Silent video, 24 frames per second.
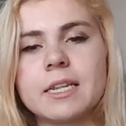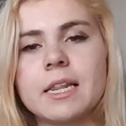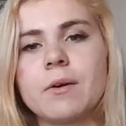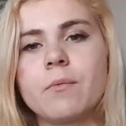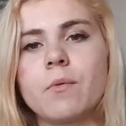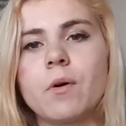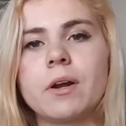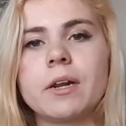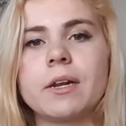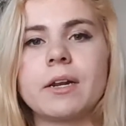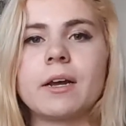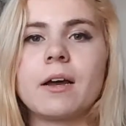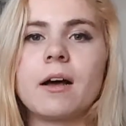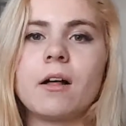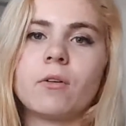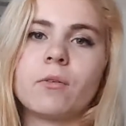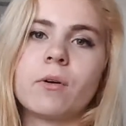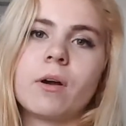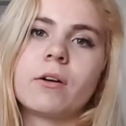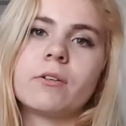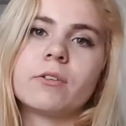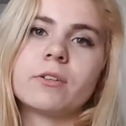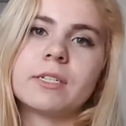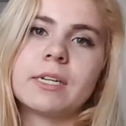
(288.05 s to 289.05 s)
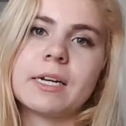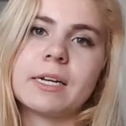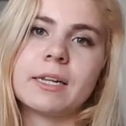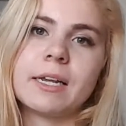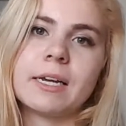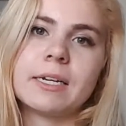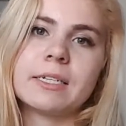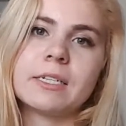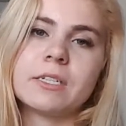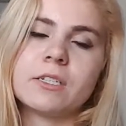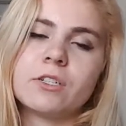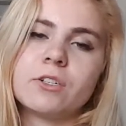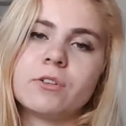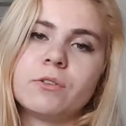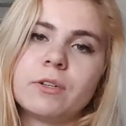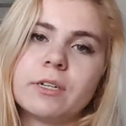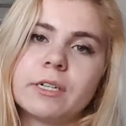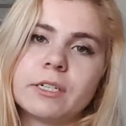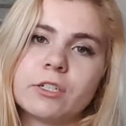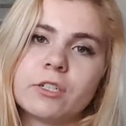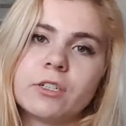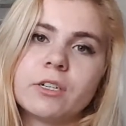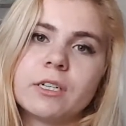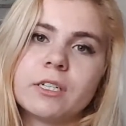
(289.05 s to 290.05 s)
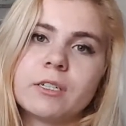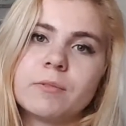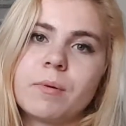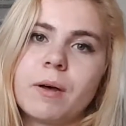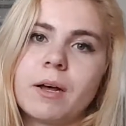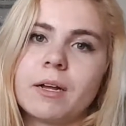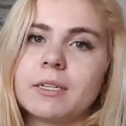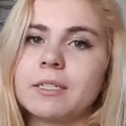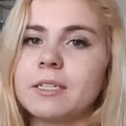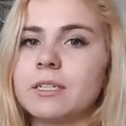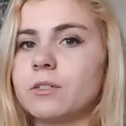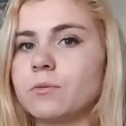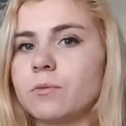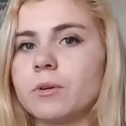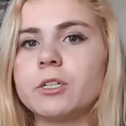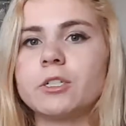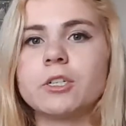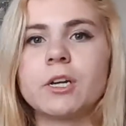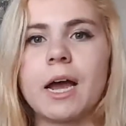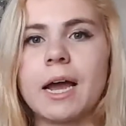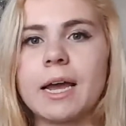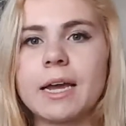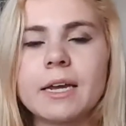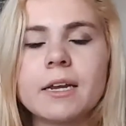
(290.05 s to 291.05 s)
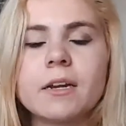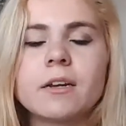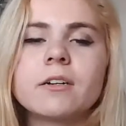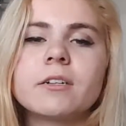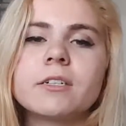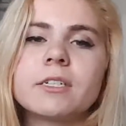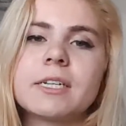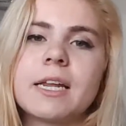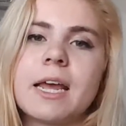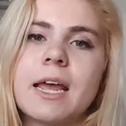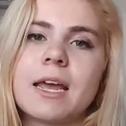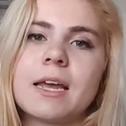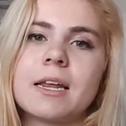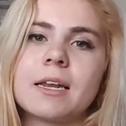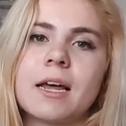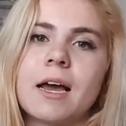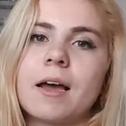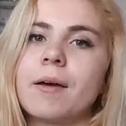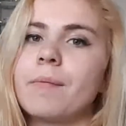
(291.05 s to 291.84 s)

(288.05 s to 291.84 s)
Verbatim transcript: and they wanted a Colorado state license due to insurance policies, which I can understand.